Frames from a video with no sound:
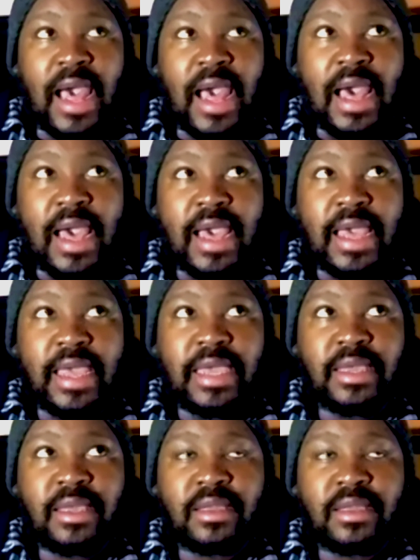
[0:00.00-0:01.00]

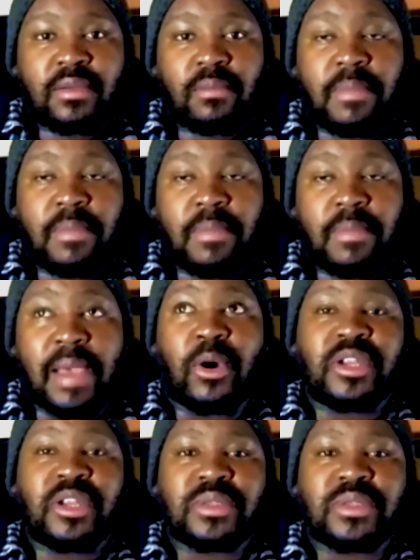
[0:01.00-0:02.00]
my
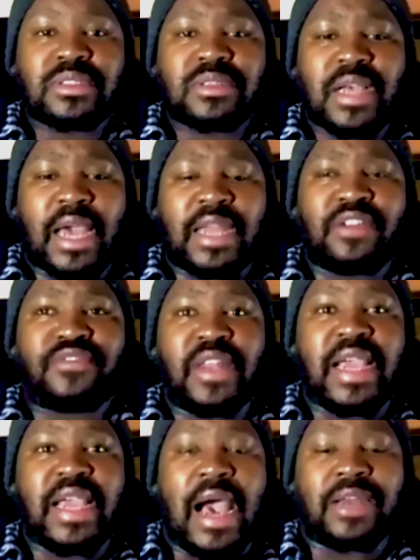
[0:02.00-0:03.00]
body was kind of
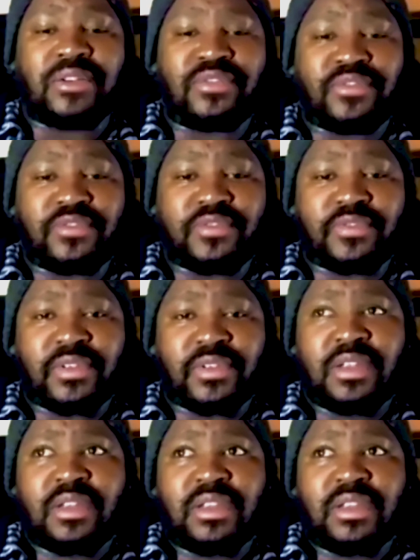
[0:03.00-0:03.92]
feeling out of